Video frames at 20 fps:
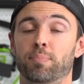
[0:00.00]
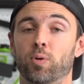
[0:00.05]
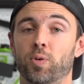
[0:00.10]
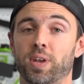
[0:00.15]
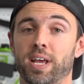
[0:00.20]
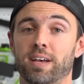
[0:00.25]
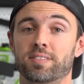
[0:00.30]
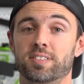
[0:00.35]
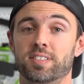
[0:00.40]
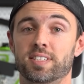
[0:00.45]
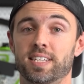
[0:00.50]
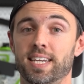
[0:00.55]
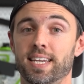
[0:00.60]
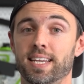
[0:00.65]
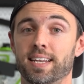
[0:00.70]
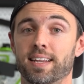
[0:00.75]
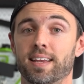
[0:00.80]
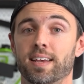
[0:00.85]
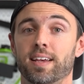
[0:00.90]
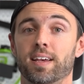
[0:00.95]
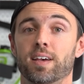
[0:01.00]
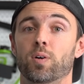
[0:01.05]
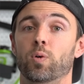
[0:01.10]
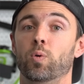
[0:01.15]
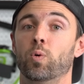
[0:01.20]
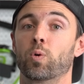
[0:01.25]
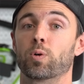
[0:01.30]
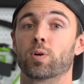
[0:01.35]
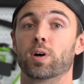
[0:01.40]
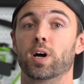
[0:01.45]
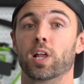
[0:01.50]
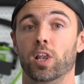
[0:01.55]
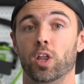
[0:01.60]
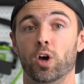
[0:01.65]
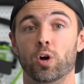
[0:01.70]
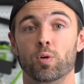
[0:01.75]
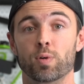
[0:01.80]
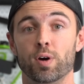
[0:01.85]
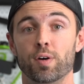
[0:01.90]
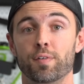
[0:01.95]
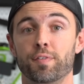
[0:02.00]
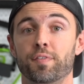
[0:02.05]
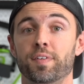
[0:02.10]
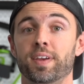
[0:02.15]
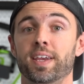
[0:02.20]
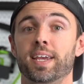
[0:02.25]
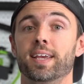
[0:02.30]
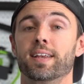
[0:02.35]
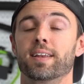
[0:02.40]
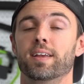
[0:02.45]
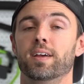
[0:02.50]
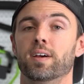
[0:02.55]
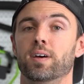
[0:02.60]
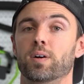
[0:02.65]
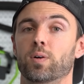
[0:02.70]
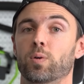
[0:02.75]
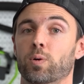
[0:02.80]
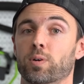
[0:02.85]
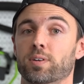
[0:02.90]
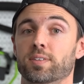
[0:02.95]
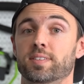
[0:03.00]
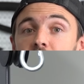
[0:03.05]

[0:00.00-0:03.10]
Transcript: pull down seat or a low row feet or a